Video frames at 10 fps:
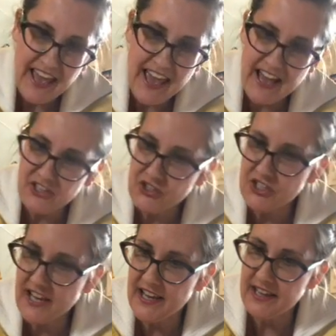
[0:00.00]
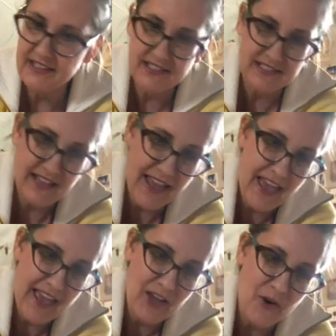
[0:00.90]
hashtag
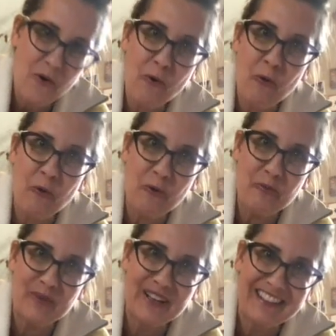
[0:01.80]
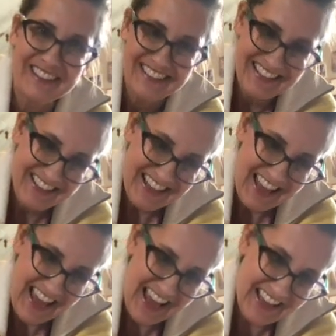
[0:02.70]
stay home.
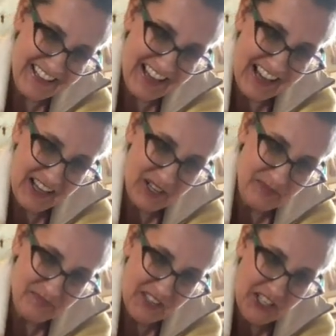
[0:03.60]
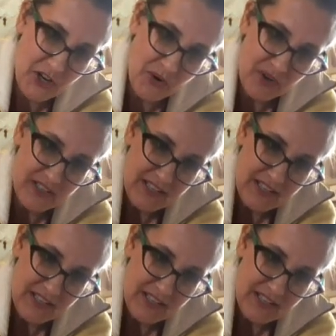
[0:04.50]
And, you know,